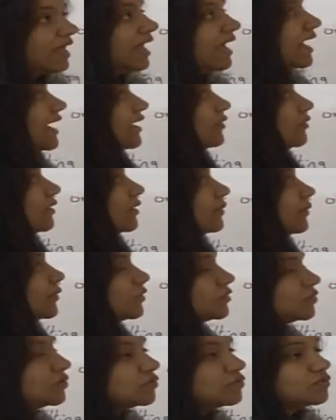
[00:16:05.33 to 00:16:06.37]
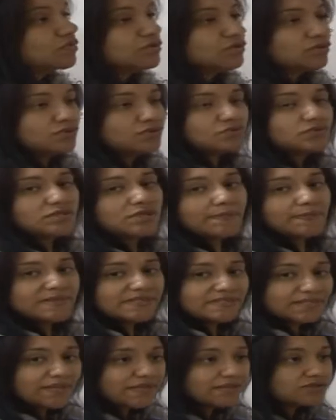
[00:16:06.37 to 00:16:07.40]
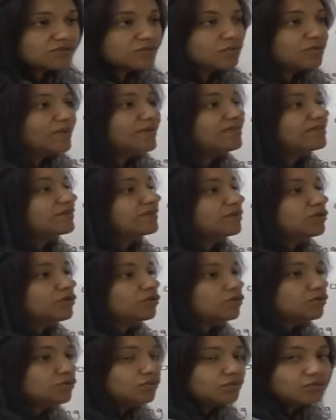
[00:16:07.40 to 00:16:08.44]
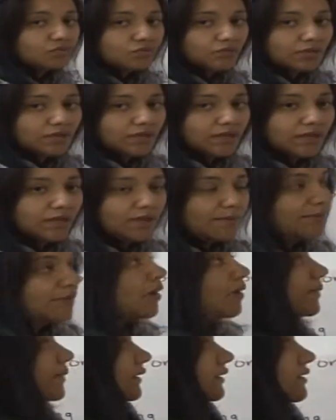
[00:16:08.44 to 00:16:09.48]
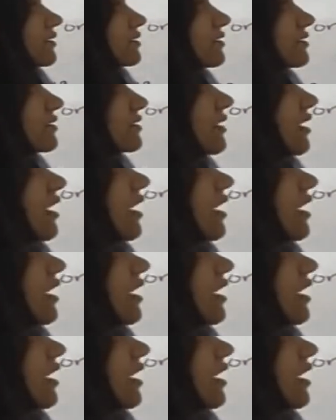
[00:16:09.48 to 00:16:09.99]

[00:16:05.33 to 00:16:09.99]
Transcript: I will produce new substance with new properties.